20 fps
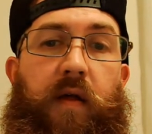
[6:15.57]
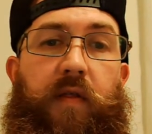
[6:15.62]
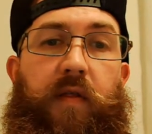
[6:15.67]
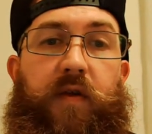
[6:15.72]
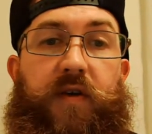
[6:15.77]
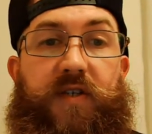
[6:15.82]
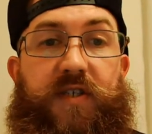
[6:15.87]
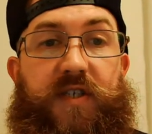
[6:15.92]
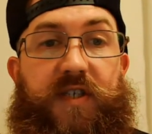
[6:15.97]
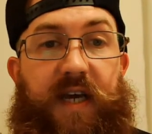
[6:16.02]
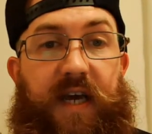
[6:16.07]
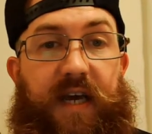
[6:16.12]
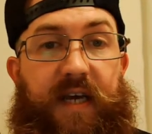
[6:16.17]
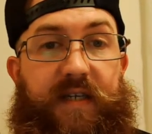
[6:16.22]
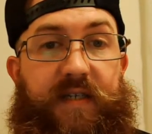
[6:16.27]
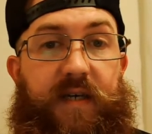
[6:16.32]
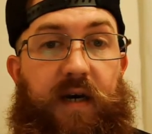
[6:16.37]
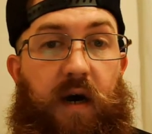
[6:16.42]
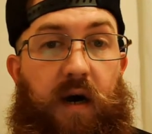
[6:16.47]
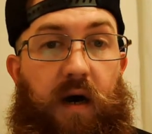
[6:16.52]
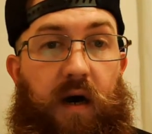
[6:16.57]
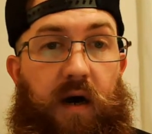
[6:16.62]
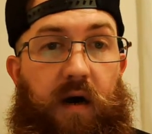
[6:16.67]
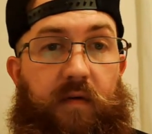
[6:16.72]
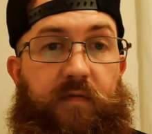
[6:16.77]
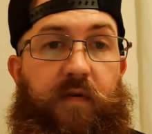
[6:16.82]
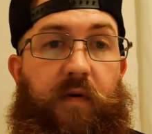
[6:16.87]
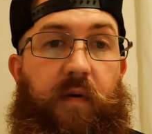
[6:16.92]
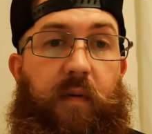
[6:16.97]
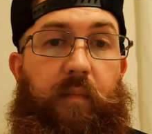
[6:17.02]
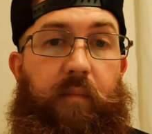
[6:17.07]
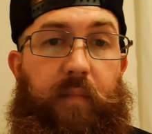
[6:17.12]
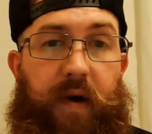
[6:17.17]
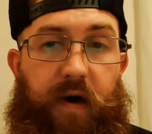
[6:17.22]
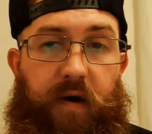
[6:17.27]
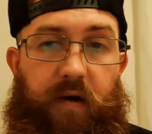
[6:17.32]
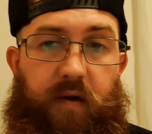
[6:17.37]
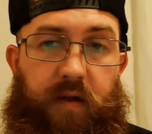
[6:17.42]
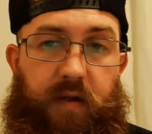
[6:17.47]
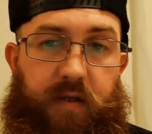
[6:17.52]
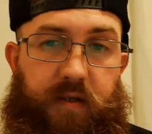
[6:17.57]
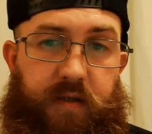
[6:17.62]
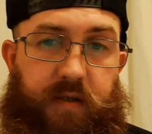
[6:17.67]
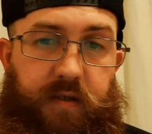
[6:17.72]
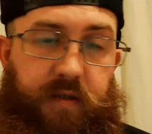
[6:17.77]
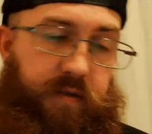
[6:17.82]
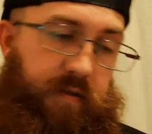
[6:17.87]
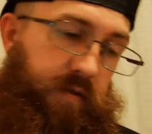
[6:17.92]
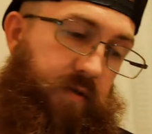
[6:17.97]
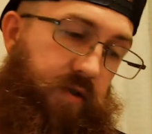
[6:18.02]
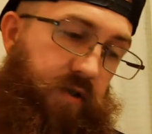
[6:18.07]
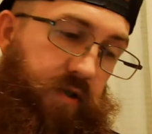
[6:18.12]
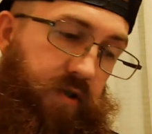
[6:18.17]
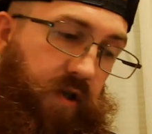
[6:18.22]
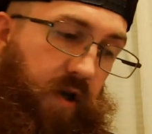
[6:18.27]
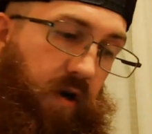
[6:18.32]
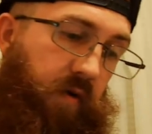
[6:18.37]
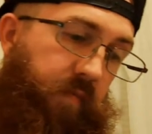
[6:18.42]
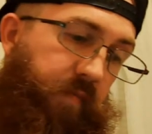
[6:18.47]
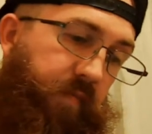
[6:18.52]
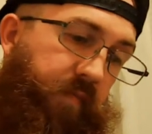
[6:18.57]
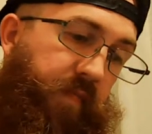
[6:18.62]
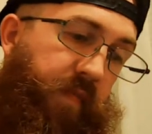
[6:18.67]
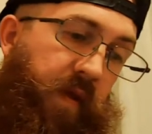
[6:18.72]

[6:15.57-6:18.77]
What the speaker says: the state of Maryland. So